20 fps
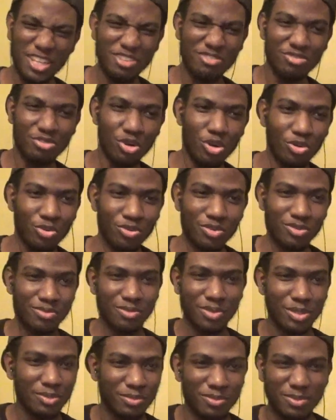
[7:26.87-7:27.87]
Want a fabric
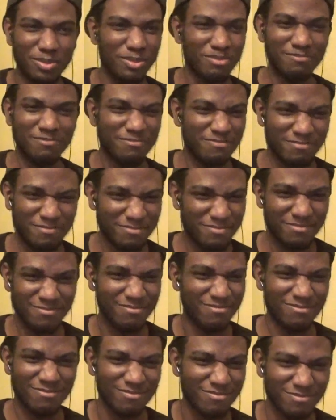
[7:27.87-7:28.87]
that's rapid, so rapid as if
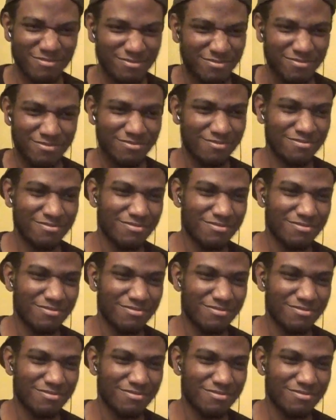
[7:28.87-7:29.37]
it's fast fashion.